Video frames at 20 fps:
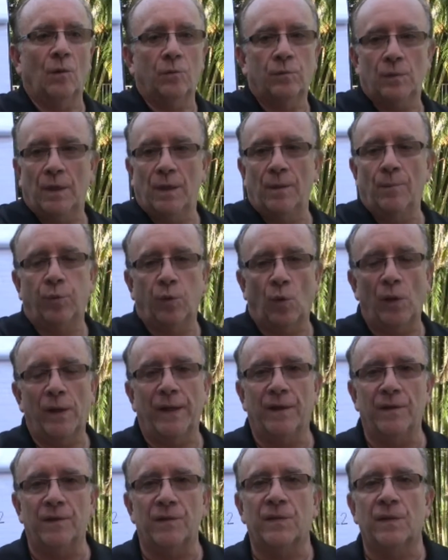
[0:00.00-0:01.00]

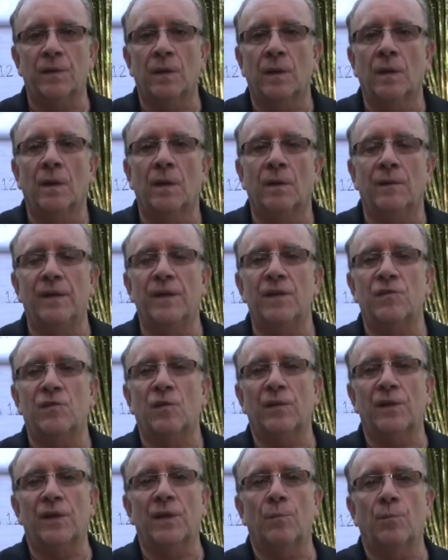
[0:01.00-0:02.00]
employees. These
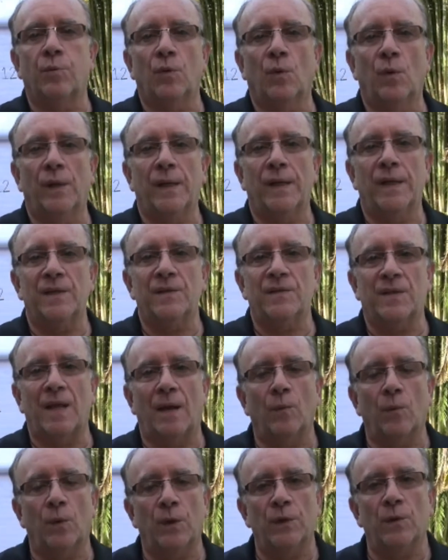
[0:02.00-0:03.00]
are the employees
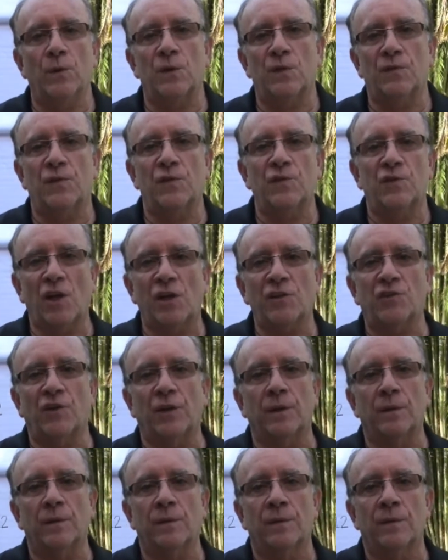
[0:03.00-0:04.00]
that we use for
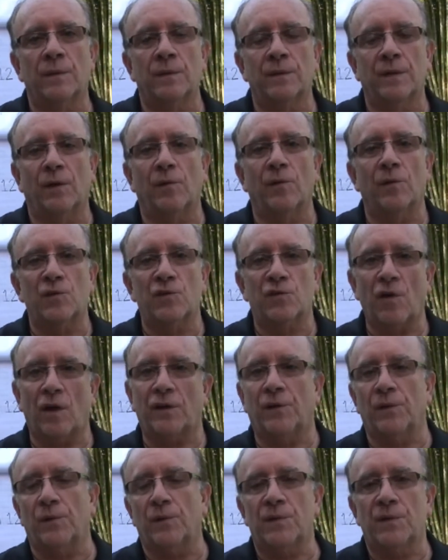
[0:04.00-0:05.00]
judging. They're
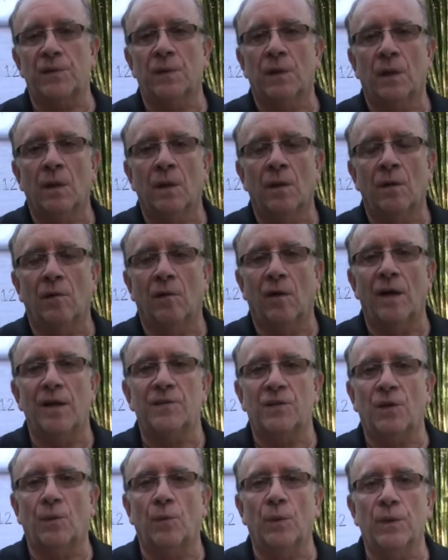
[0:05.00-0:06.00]
instructors,
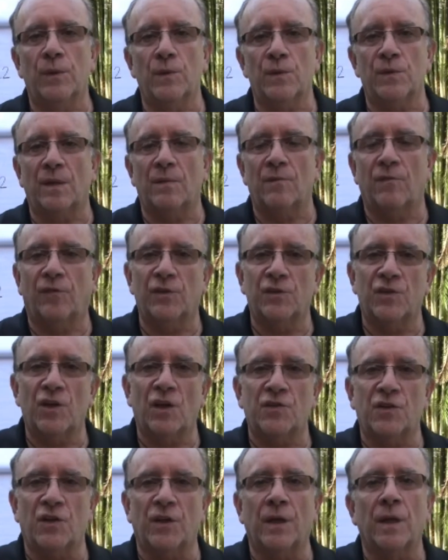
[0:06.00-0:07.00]
right? So we use them for
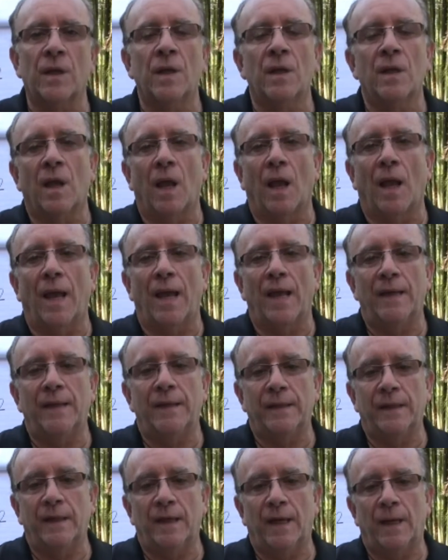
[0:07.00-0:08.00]
judging.
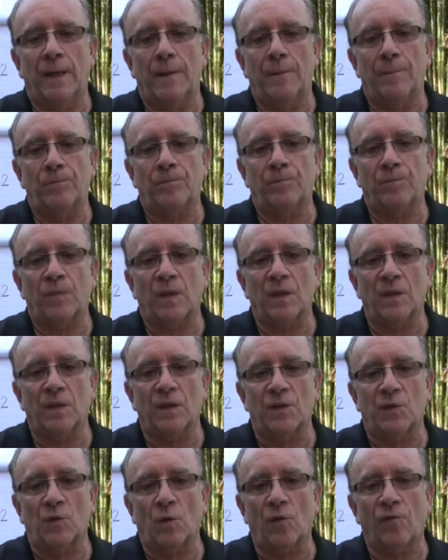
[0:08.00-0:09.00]
And
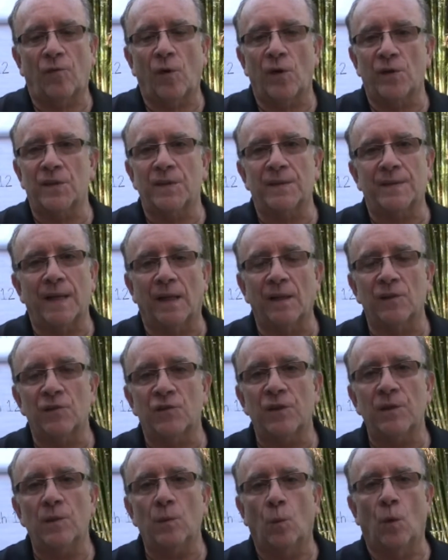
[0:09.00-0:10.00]
the software is
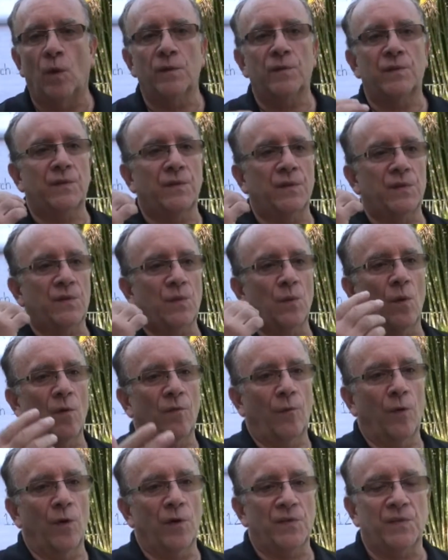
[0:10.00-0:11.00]
intelligent. Once the
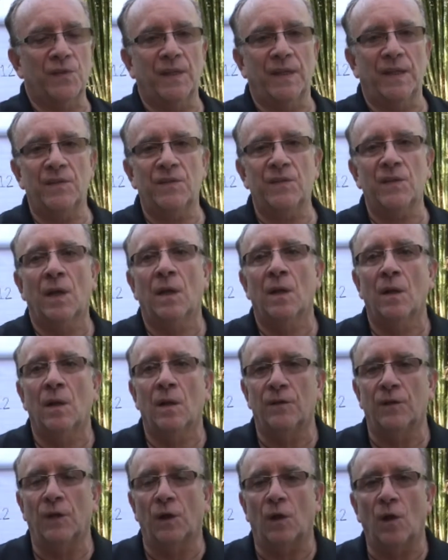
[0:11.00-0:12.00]
software sees
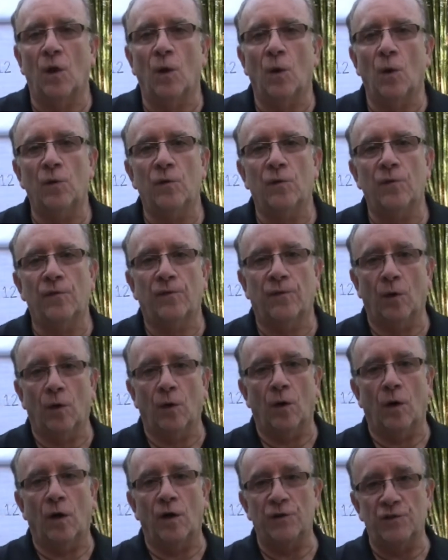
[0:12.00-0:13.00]
the code
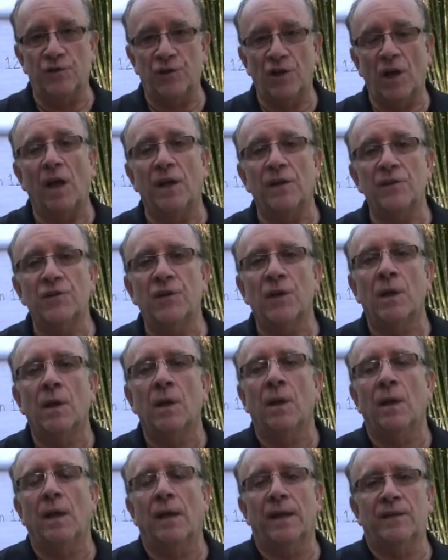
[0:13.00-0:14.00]
for a judge,
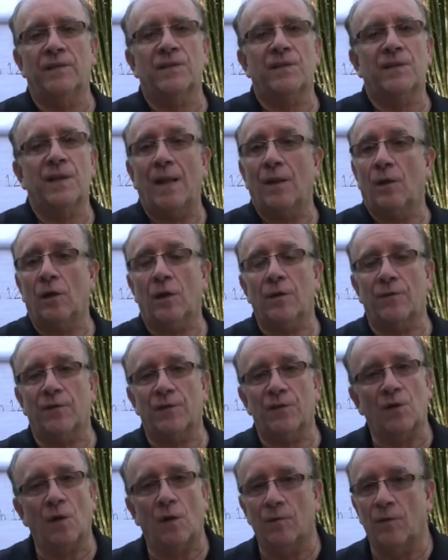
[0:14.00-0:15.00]
it's not looking
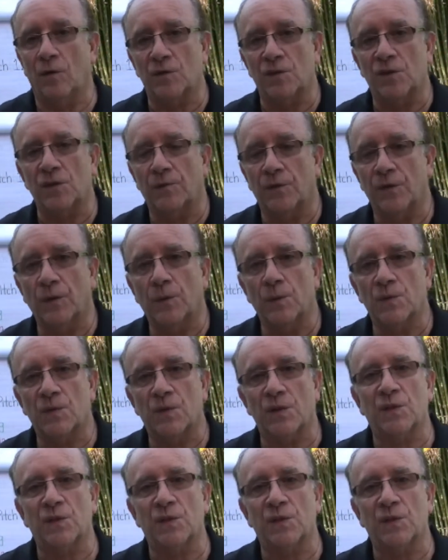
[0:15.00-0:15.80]
for star votes and views. It's